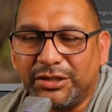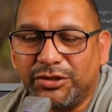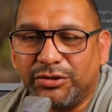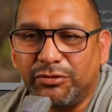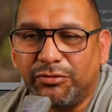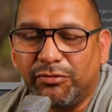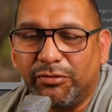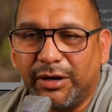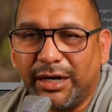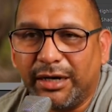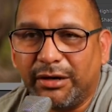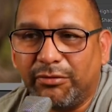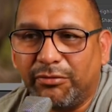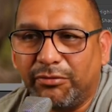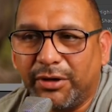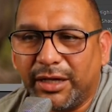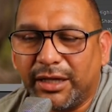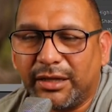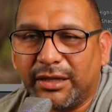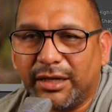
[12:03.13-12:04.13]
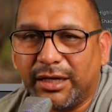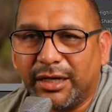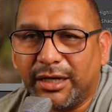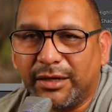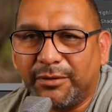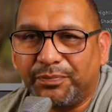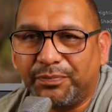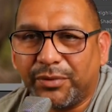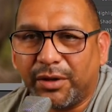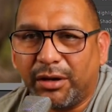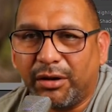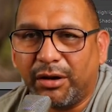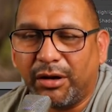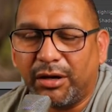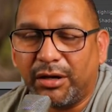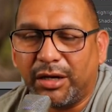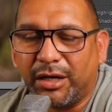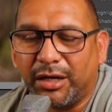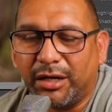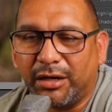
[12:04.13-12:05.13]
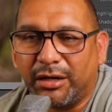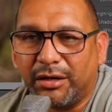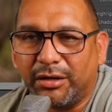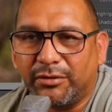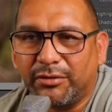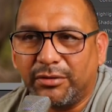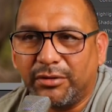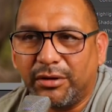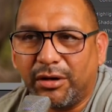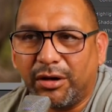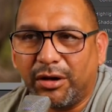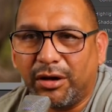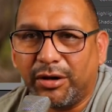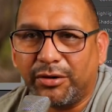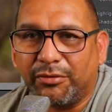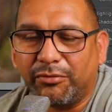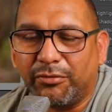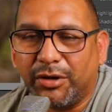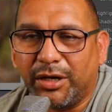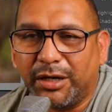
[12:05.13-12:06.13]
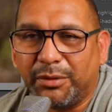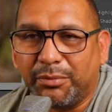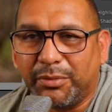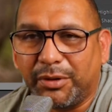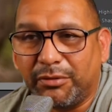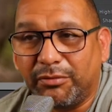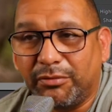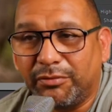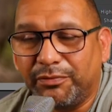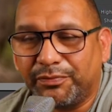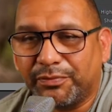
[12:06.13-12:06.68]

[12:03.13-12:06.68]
too well with On1, but